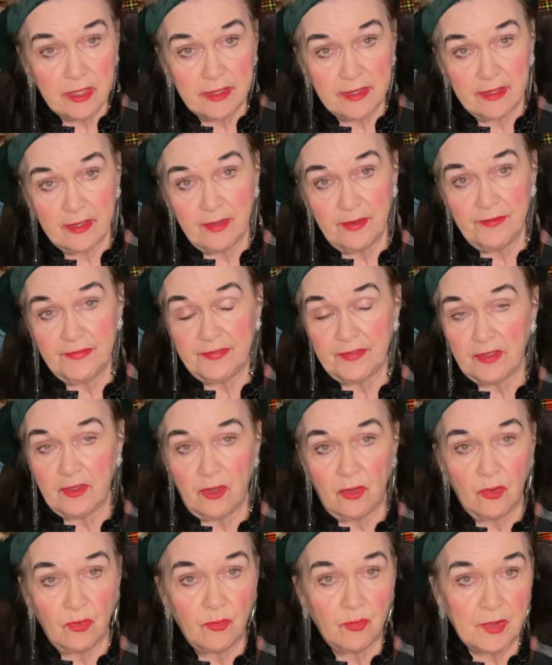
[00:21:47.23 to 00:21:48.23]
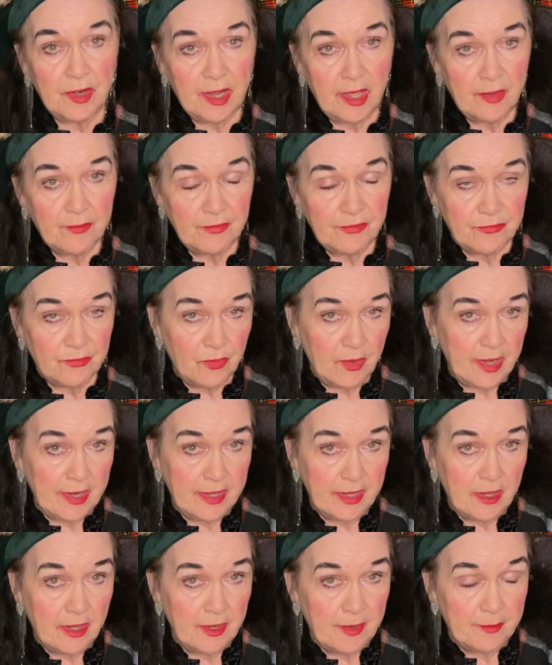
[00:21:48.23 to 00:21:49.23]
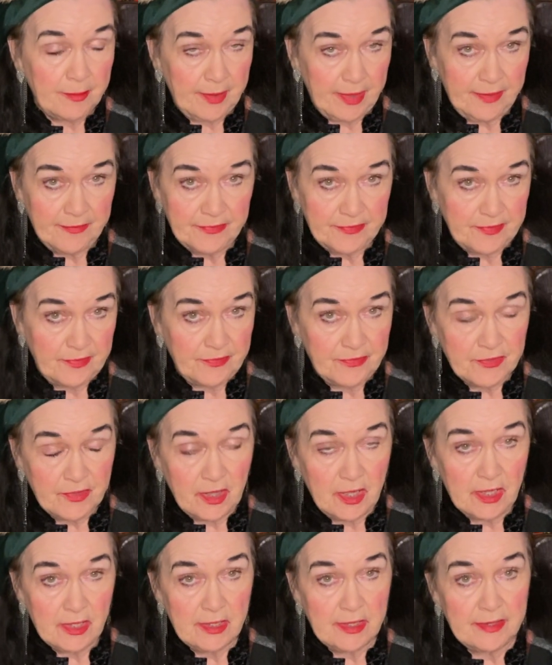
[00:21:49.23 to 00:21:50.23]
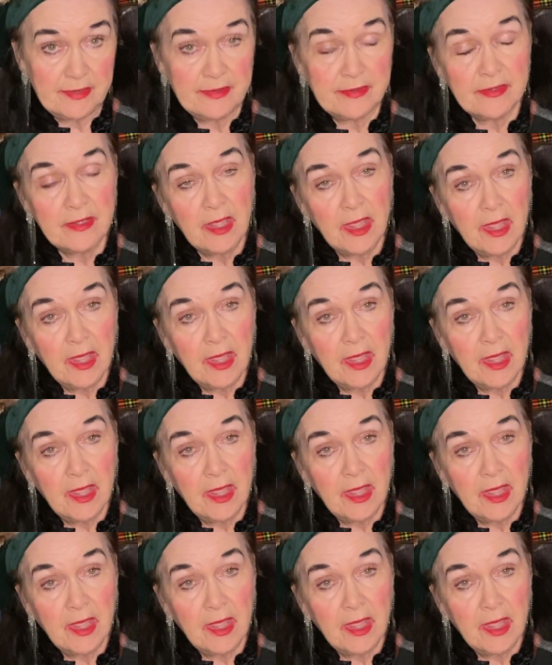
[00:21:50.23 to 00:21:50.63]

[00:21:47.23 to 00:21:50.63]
years ago when I was riding on a bus in Scotland.